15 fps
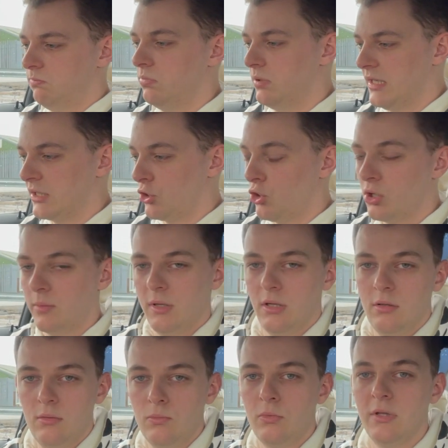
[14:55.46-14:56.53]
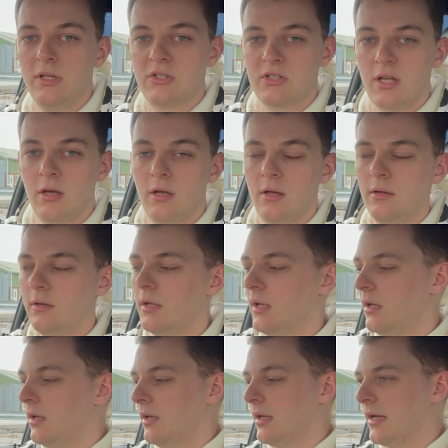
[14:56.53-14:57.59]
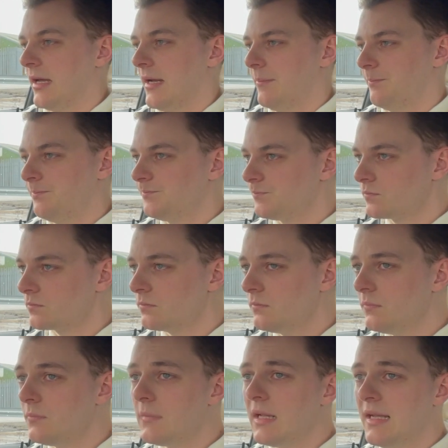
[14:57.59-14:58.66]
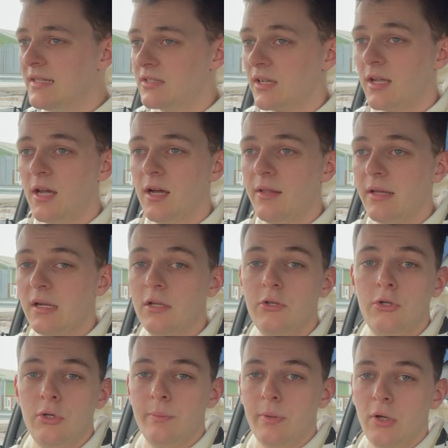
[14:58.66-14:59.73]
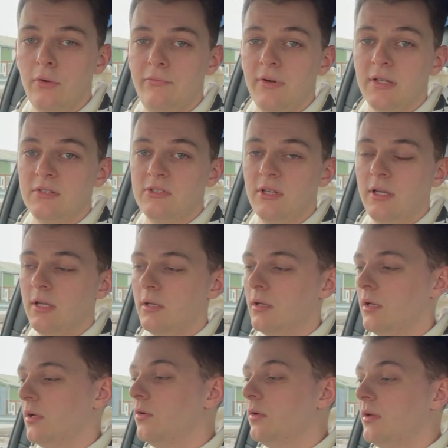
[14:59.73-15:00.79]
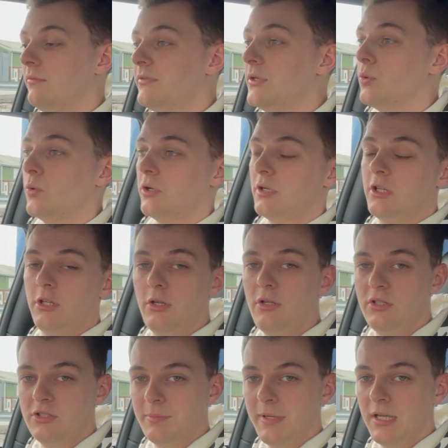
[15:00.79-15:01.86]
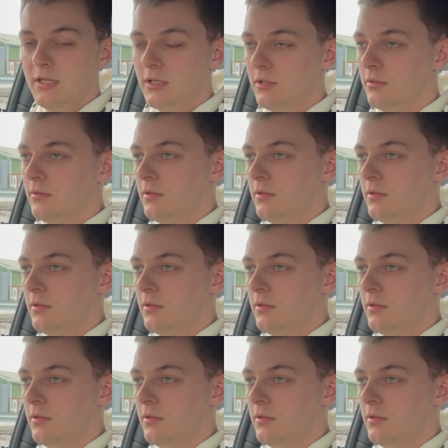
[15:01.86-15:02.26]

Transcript: economy with this car. Um, it's a car that can do both, I'd say. If you want to do your speeding,